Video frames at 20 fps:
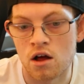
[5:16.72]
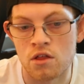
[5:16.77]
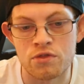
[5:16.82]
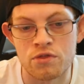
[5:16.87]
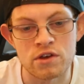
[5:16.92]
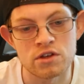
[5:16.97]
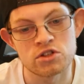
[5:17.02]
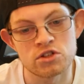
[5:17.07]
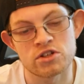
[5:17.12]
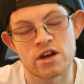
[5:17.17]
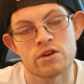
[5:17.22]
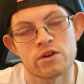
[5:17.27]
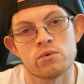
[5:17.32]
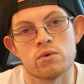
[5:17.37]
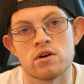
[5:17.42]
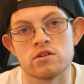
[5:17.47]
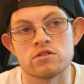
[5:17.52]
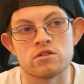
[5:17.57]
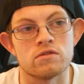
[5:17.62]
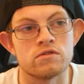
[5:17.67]
This channel,
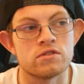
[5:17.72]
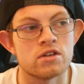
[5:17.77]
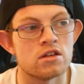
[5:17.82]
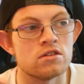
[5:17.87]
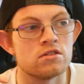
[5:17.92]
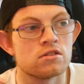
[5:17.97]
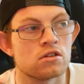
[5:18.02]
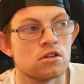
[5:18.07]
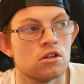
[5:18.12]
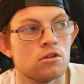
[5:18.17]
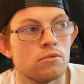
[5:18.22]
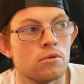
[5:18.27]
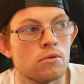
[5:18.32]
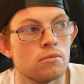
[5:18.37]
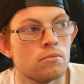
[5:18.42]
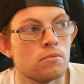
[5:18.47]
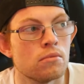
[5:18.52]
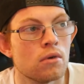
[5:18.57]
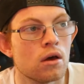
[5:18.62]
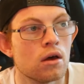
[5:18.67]
as I've said, is going to
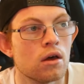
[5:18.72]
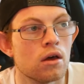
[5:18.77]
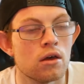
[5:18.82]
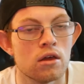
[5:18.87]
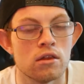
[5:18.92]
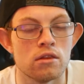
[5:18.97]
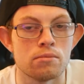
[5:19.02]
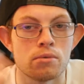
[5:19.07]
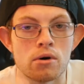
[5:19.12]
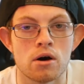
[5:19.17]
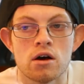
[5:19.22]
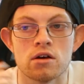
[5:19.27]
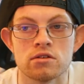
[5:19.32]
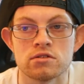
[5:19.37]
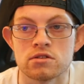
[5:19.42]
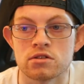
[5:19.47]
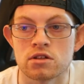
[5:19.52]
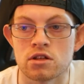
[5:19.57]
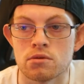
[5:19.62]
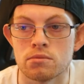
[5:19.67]
be in the past,
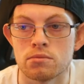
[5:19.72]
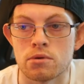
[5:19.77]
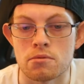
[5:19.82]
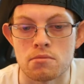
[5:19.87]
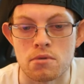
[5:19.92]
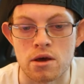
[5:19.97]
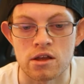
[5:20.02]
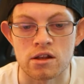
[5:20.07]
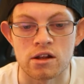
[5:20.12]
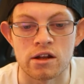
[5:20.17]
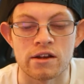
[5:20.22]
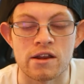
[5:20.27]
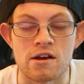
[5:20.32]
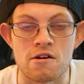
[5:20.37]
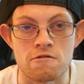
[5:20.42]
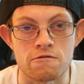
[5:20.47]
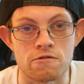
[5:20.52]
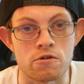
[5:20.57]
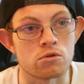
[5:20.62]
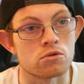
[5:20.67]
is going to be mainly
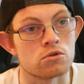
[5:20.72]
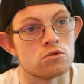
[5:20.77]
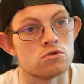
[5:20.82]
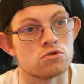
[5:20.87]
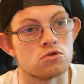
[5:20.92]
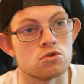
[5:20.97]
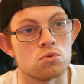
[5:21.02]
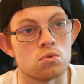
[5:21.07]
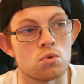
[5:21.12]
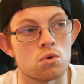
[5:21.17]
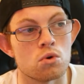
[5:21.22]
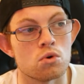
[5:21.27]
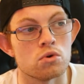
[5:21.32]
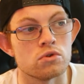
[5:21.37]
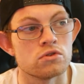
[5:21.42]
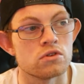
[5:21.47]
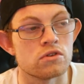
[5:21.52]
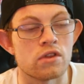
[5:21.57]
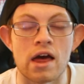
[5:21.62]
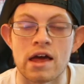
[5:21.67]
now focused
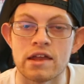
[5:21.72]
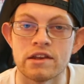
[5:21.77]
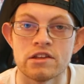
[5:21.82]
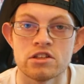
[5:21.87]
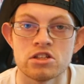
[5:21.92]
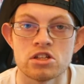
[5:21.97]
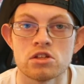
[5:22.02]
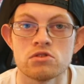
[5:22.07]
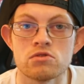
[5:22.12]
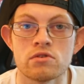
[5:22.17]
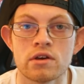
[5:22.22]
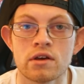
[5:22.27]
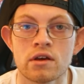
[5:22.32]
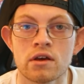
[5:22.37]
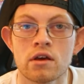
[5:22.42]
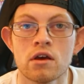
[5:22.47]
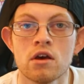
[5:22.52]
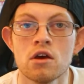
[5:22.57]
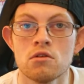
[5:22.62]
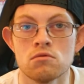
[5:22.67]
towards the energy
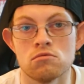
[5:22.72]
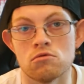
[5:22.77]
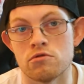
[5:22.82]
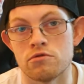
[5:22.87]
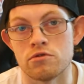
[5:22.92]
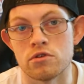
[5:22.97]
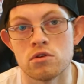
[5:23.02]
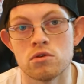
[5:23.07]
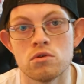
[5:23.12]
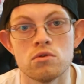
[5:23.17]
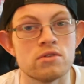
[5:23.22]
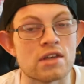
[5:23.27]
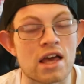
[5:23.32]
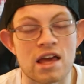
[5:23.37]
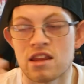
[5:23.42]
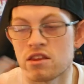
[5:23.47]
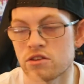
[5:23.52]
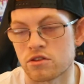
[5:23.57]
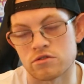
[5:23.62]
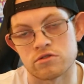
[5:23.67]
drink reviews,
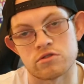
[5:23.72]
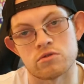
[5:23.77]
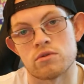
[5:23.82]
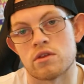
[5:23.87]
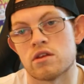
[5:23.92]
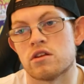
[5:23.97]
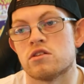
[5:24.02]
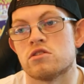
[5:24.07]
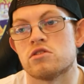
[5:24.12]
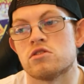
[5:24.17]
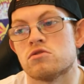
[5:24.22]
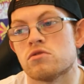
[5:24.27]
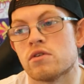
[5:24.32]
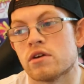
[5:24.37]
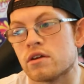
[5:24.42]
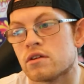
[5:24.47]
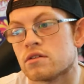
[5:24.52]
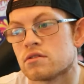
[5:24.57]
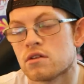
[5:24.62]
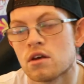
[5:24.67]
anything to do with energy
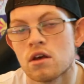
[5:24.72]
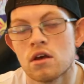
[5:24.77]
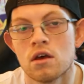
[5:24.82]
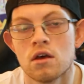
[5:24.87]
drinks.